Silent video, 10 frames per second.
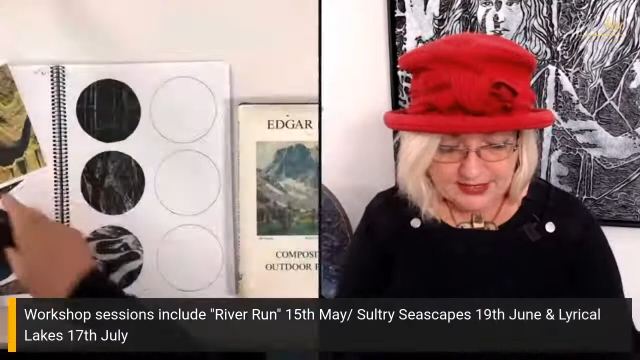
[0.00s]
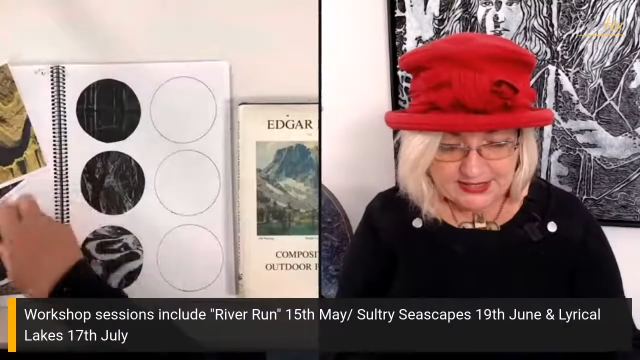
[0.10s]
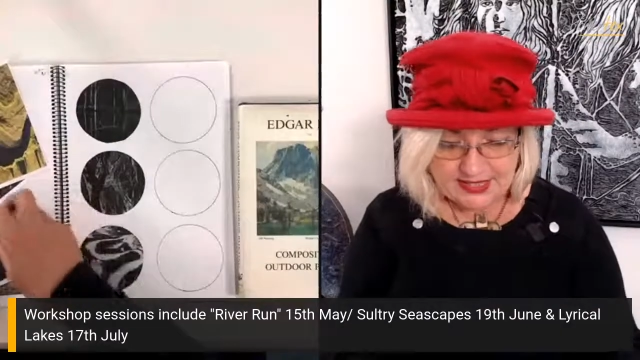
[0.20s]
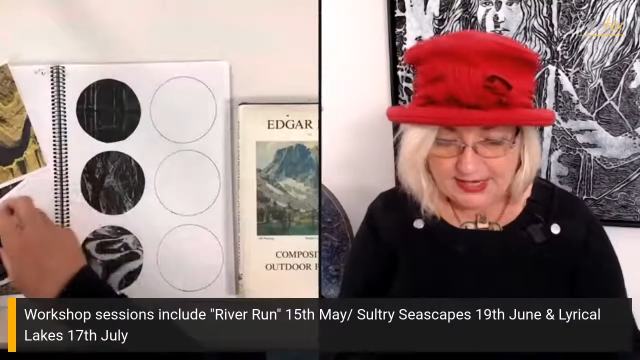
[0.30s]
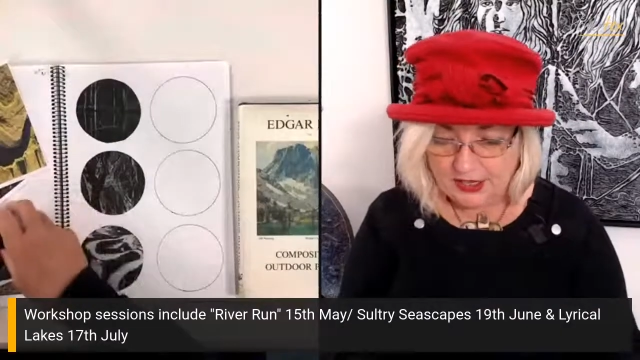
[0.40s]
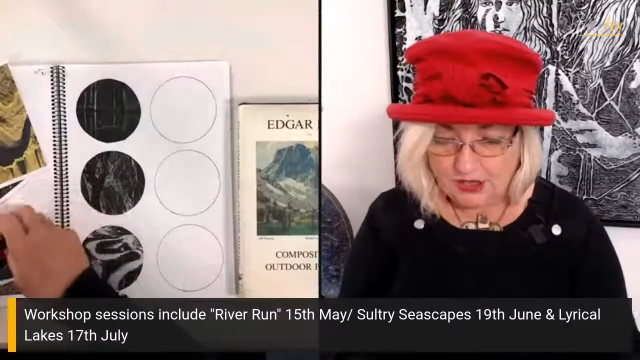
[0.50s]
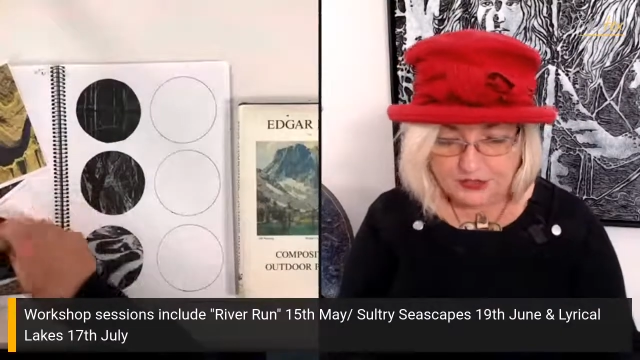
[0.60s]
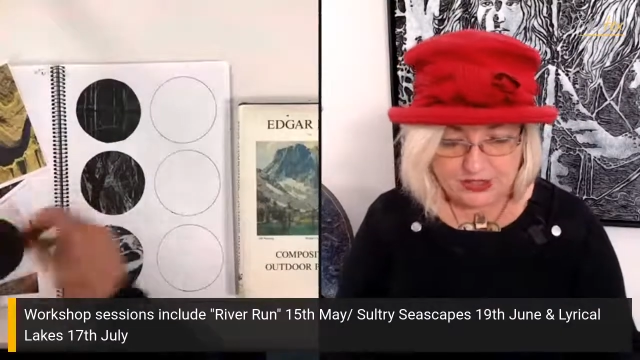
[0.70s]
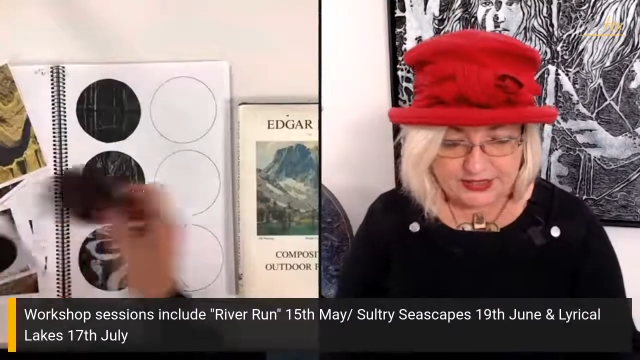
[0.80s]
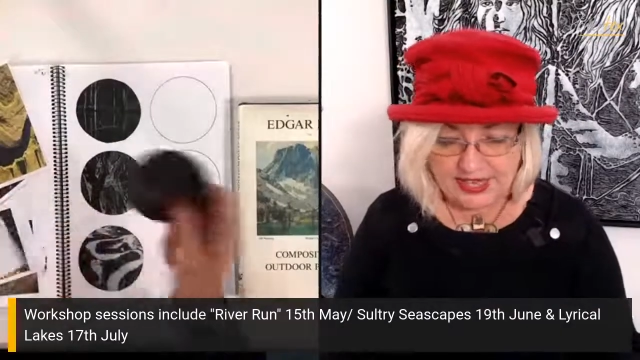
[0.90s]
say,
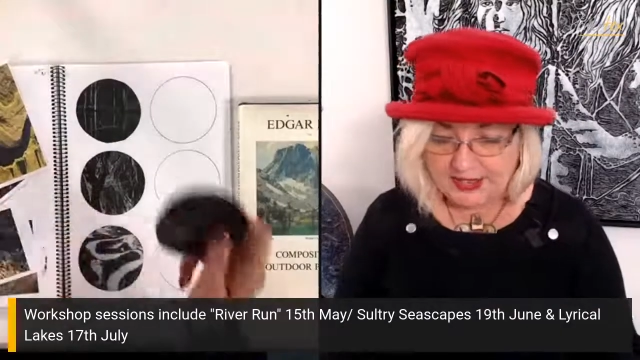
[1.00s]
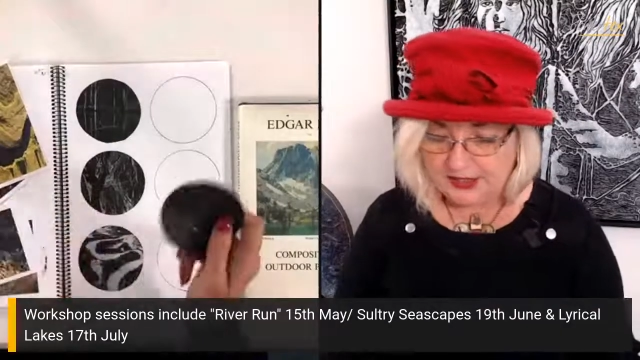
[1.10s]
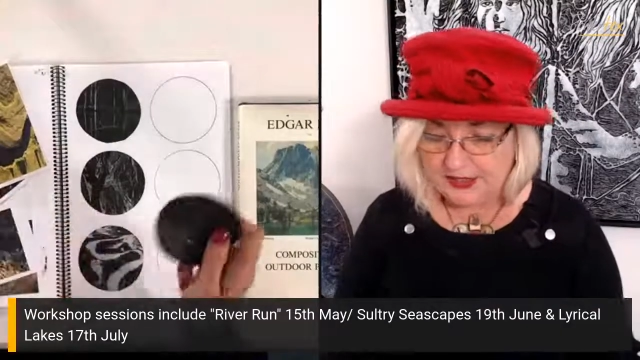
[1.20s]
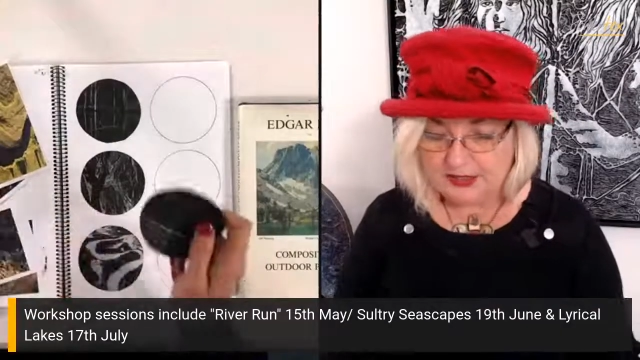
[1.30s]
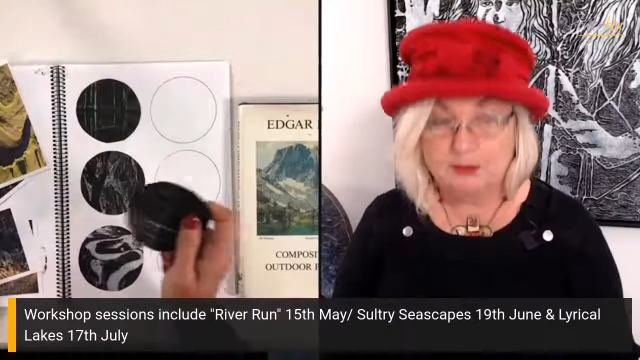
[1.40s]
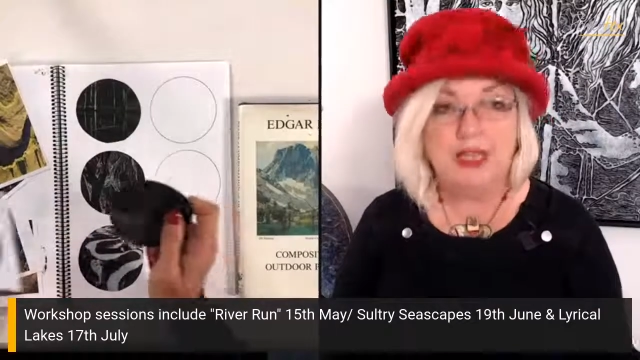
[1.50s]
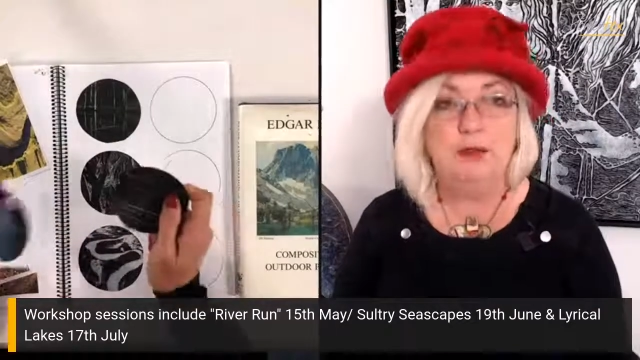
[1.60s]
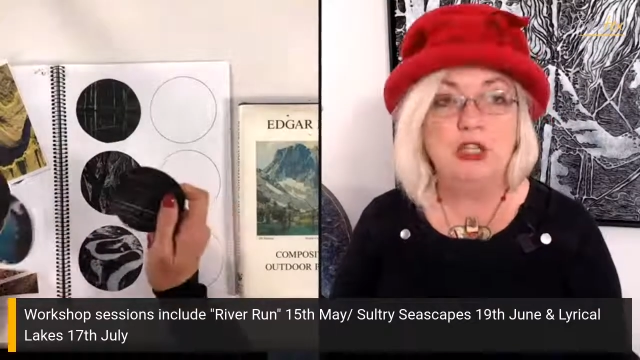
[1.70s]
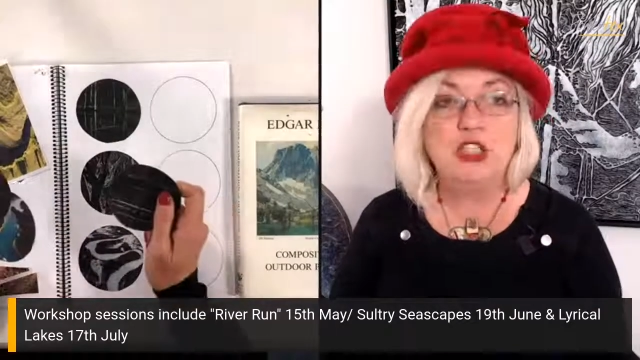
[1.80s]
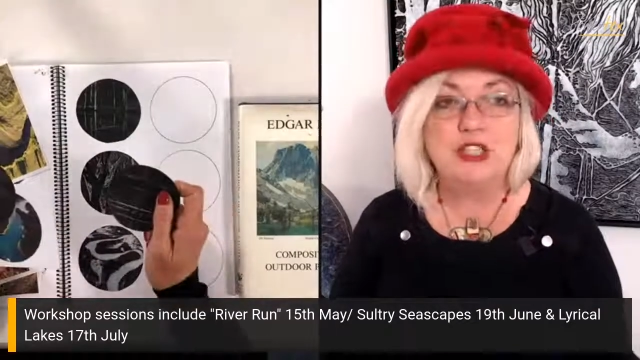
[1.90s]
I've just gathered some
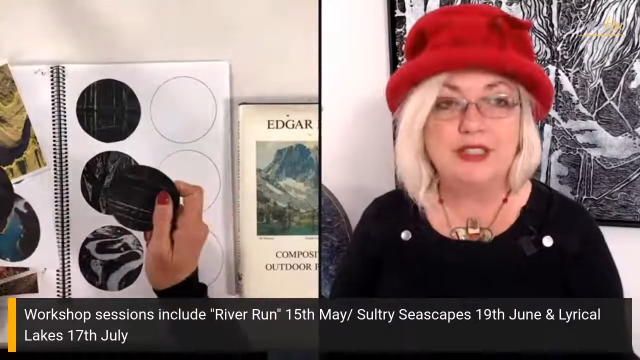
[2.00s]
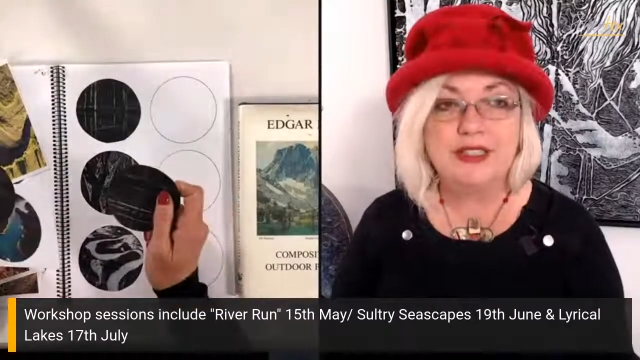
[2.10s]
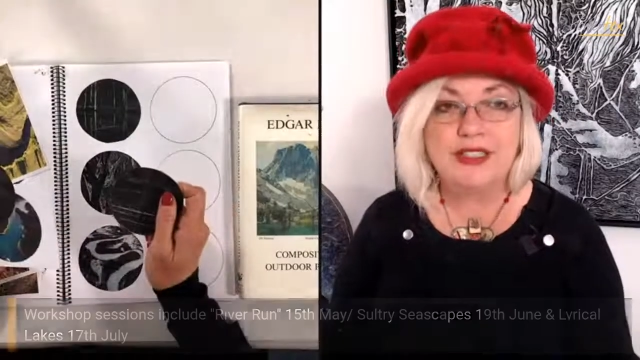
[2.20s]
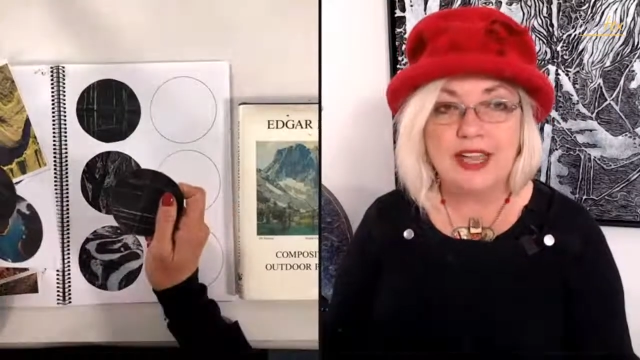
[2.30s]
images.